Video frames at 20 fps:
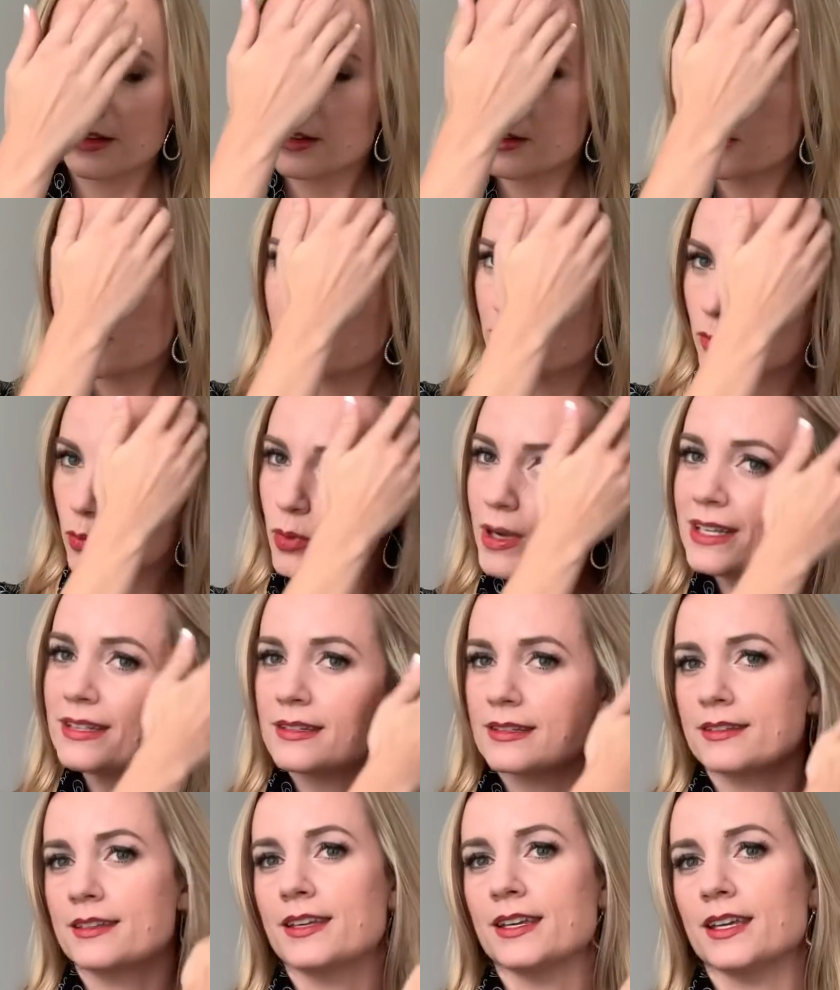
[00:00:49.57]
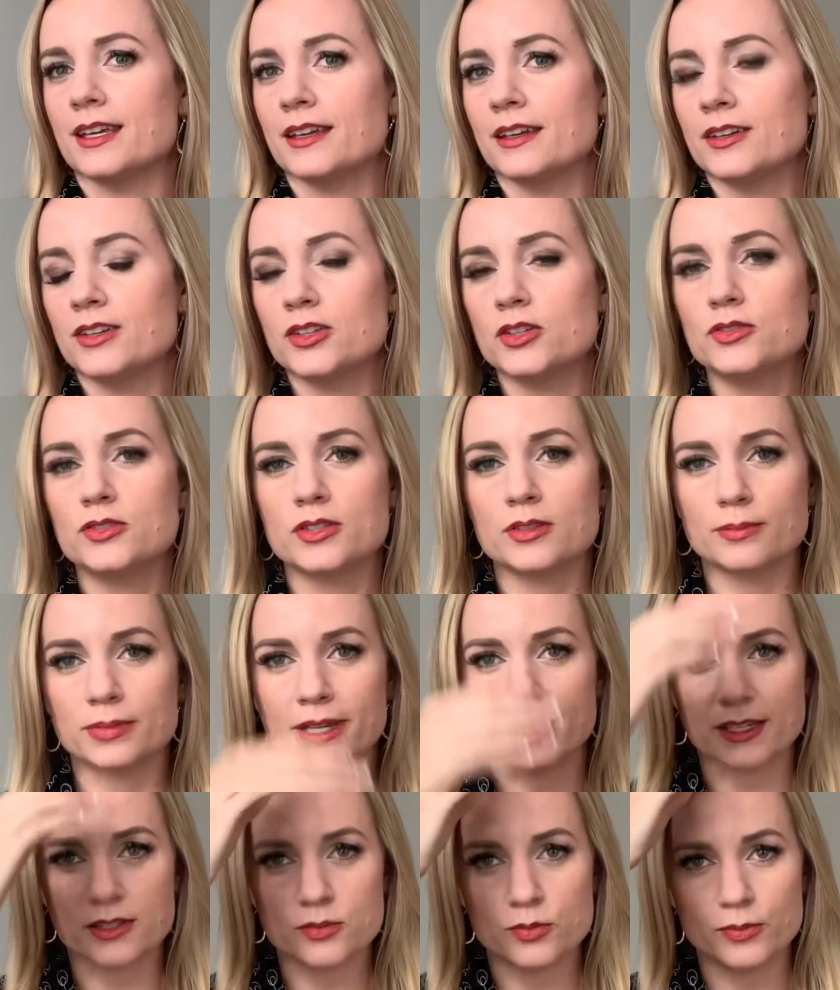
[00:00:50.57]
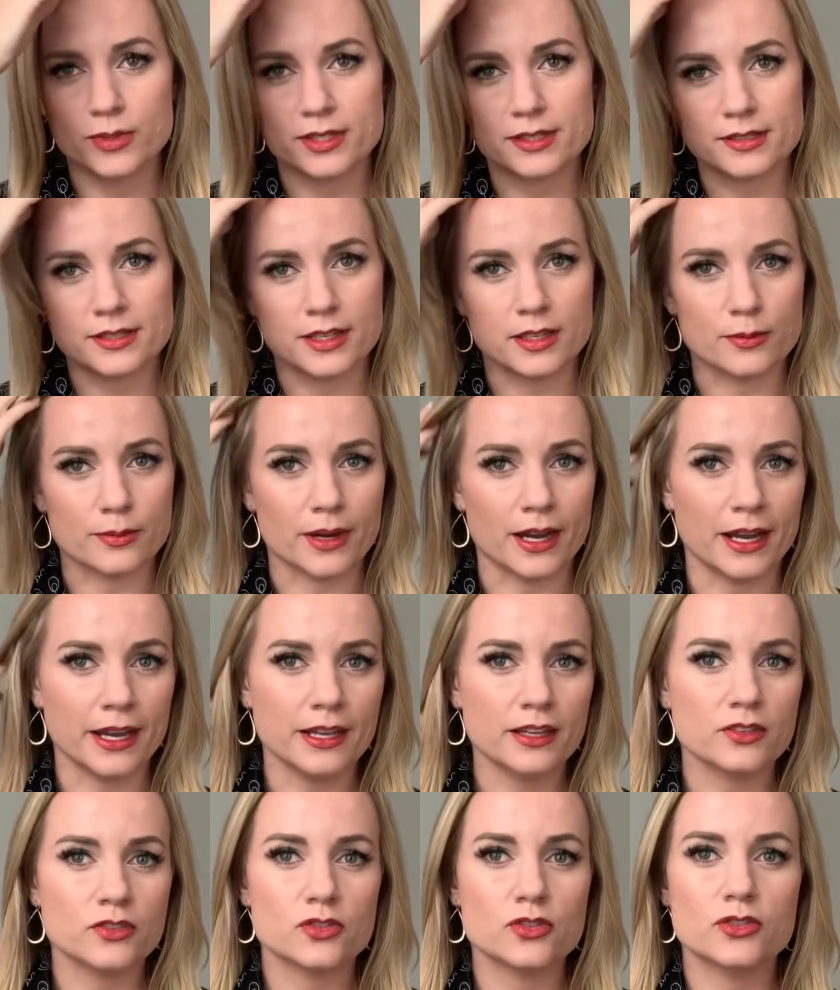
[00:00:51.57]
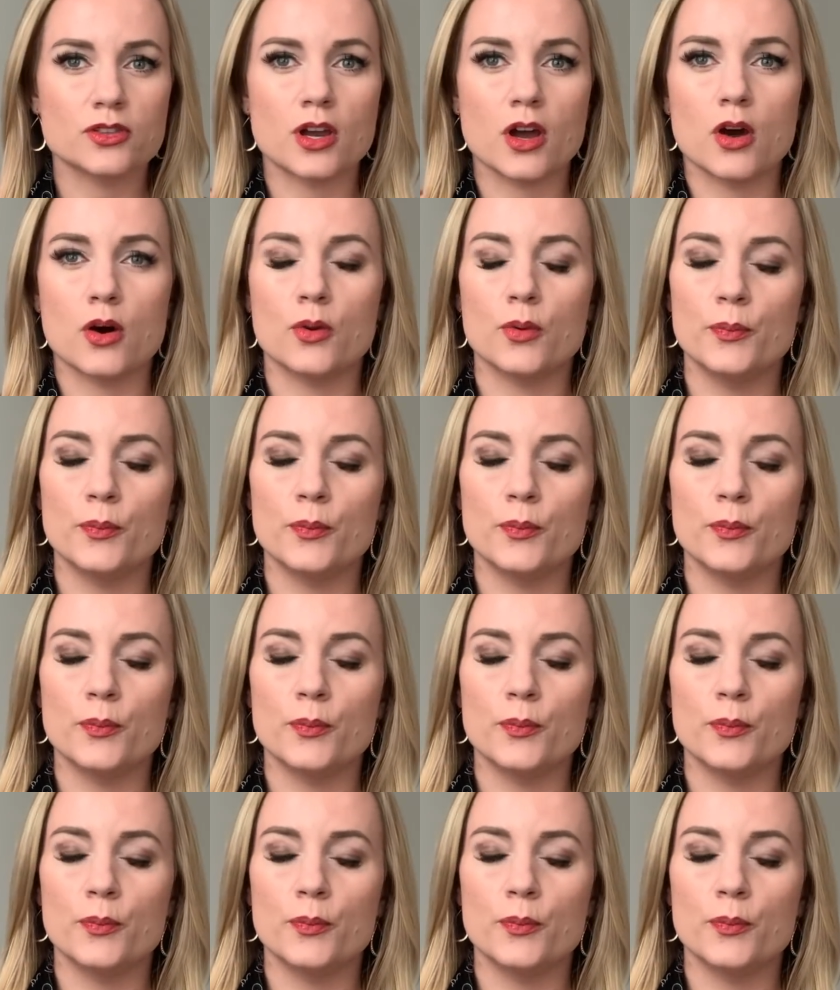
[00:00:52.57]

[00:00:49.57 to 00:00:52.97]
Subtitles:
whiskey. YouTube likes whiskey, right? So